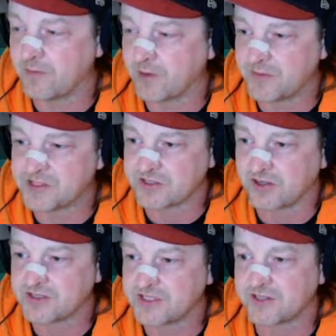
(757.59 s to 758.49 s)
We want them using
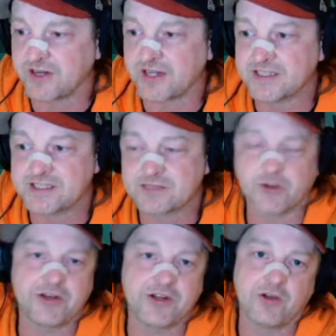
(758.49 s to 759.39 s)
Heartseeker, and this is
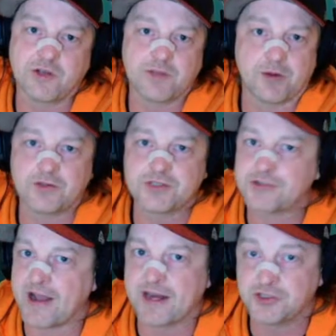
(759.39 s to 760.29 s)
where you go with the burn
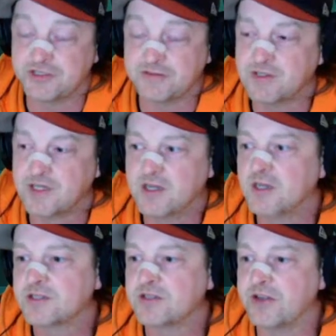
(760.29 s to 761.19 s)
strategy.
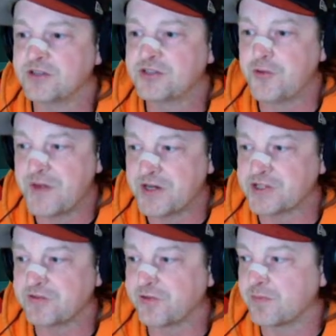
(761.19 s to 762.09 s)
So I use
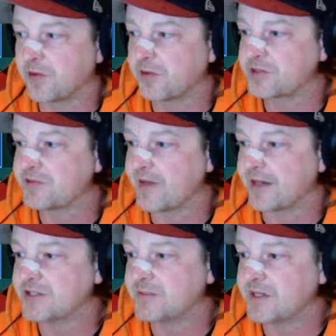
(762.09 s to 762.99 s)
Tunisia for the burn
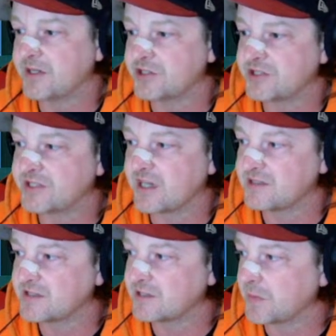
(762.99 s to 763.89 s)
strategy because she's
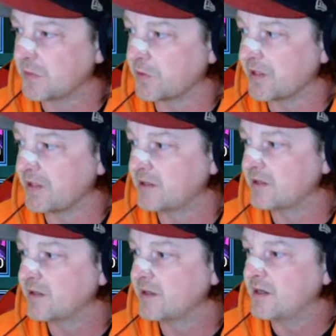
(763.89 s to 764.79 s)
got this ability
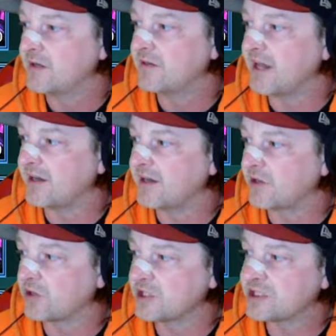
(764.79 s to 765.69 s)
that
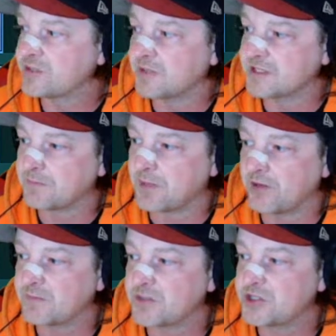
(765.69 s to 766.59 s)
not only does she place a
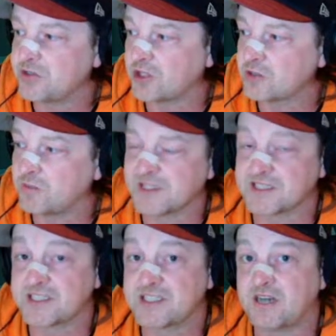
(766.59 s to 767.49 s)
burn, but she'll also place
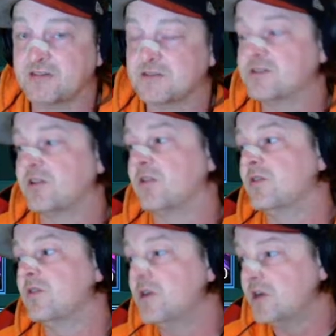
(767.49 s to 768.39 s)
a stun.
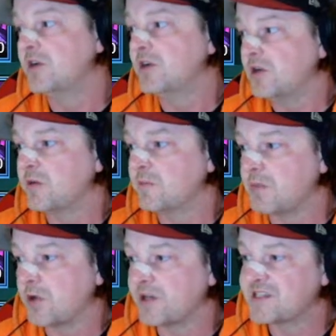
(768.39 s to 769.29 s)
So
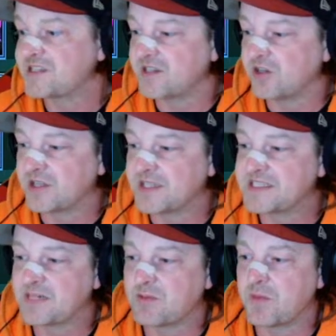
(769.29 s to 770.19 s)
burn and stun all in
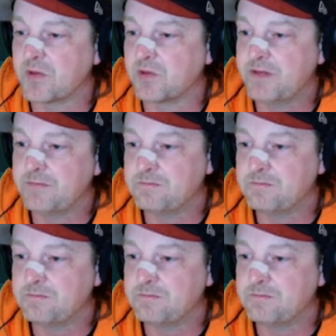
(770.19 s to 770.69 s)
the same ability.